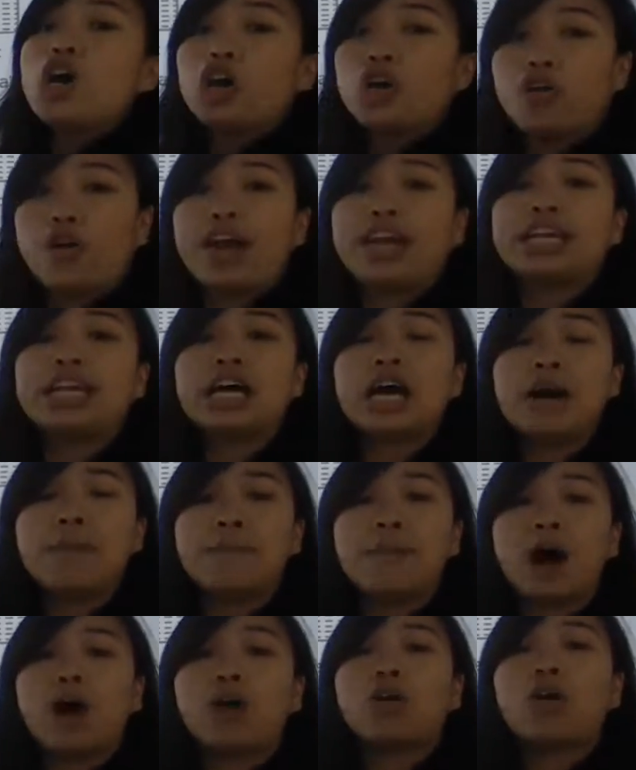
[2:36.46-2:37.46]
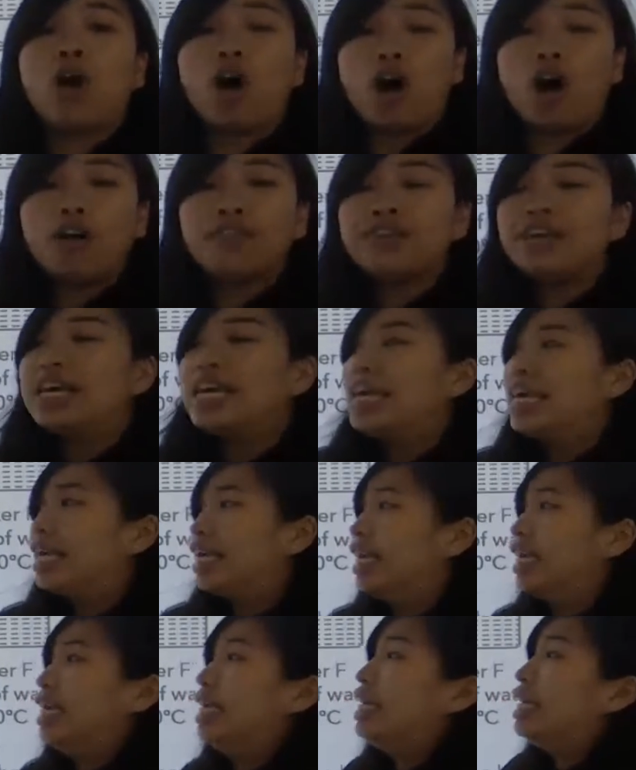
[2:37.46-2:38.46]
greater amount of
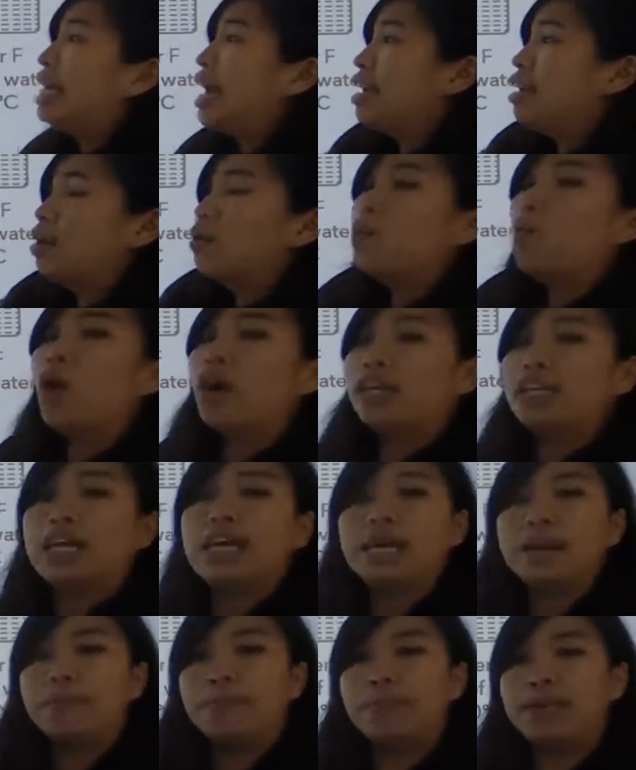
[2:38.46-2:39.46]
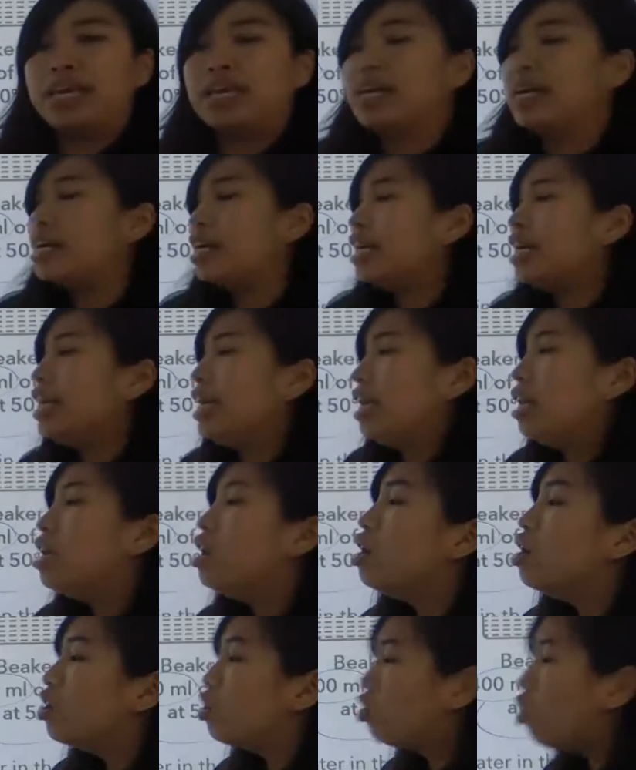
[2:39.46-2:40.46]
heat than the water in beaker E.
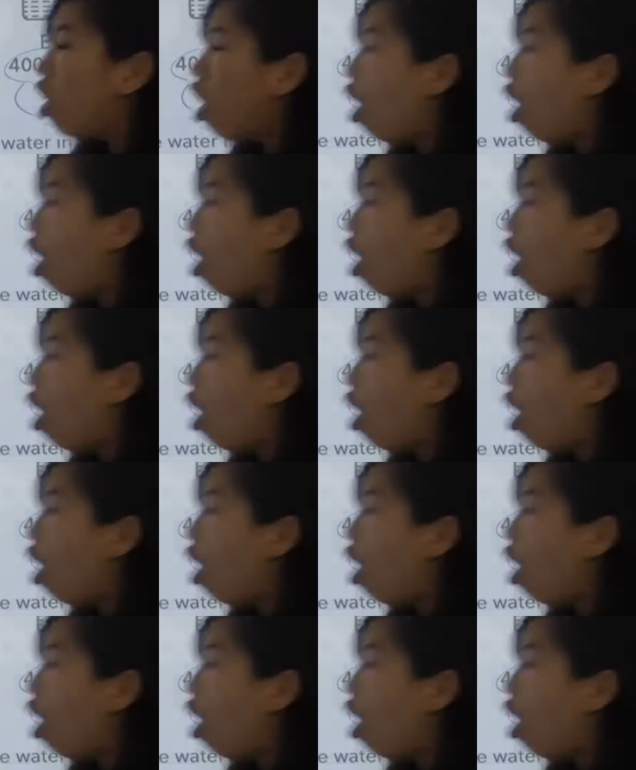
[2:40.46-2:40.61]
So